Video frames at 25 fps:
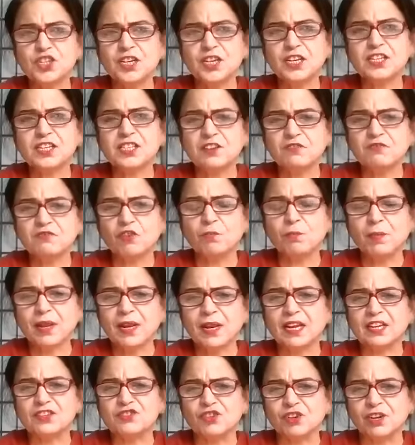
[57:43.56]
is a woman
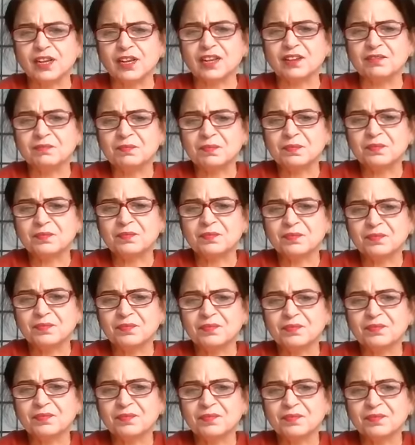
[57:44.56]
actually.
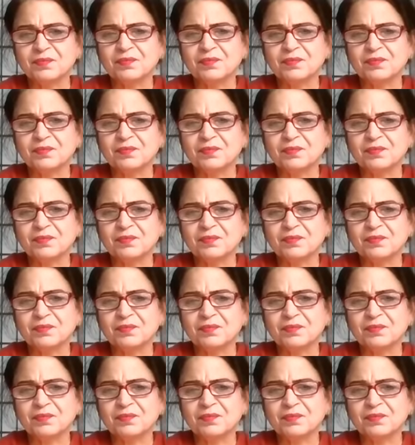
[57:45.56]
Yeah